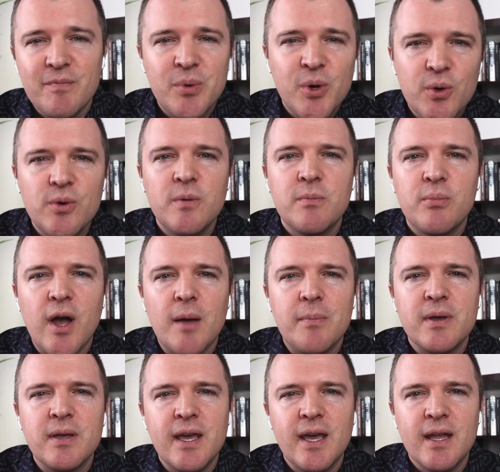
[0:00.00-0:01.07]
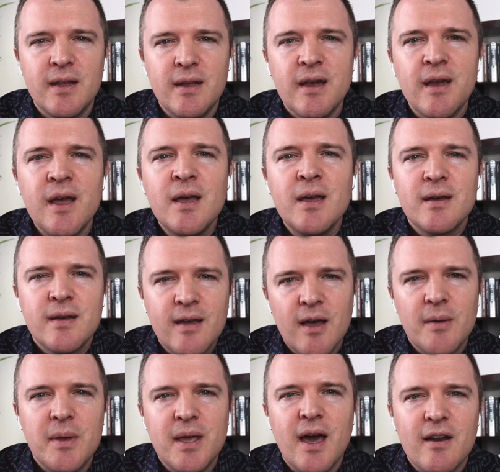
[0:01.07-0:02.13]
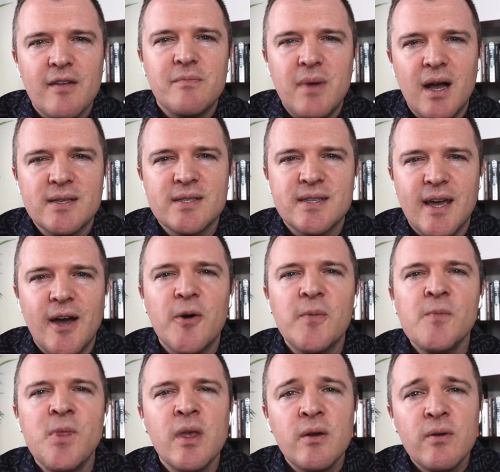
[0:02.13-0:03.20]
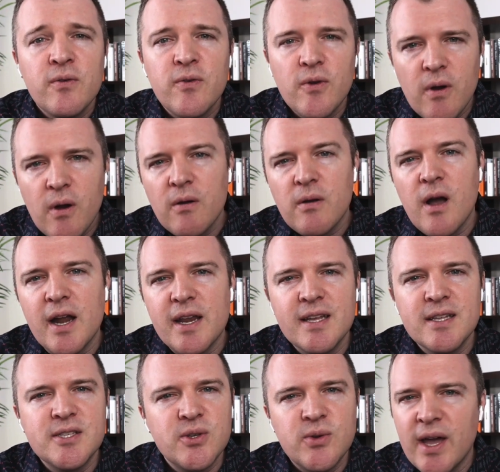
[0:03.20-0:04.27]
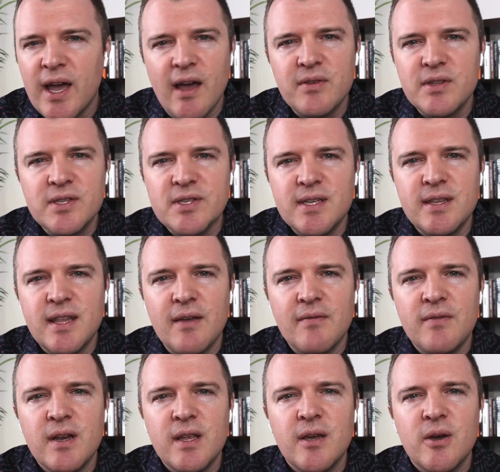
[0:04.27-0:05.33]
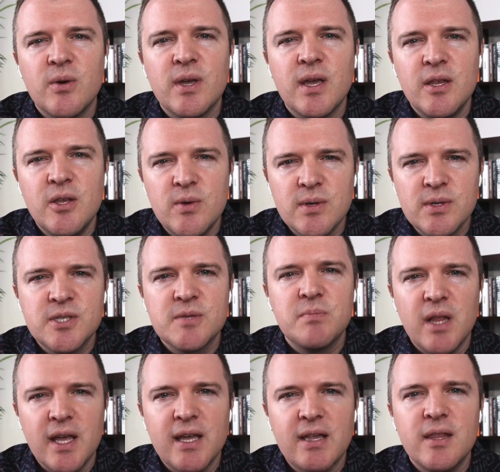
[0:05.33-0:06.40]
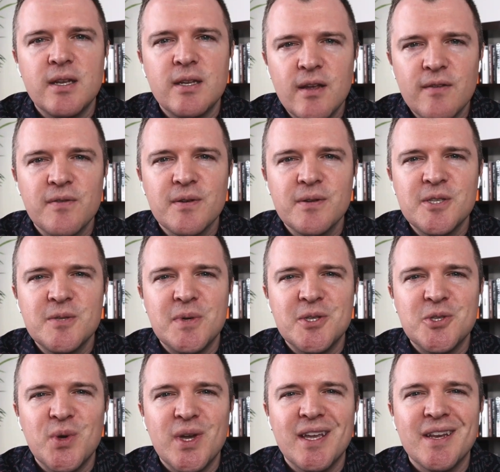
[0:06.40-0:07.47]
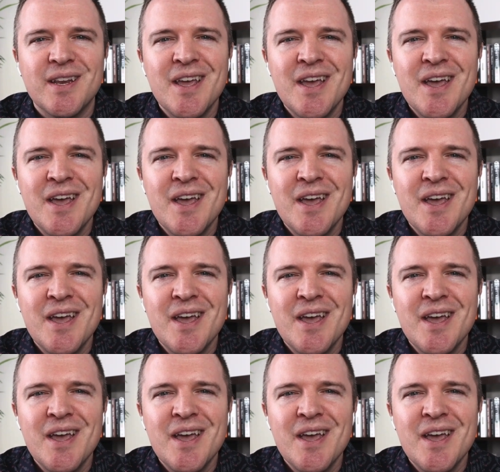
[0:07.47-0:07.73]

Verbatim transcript: Putin propaganda coming out of Moscow. For our audience who haven't seen that video, can you explain the difference between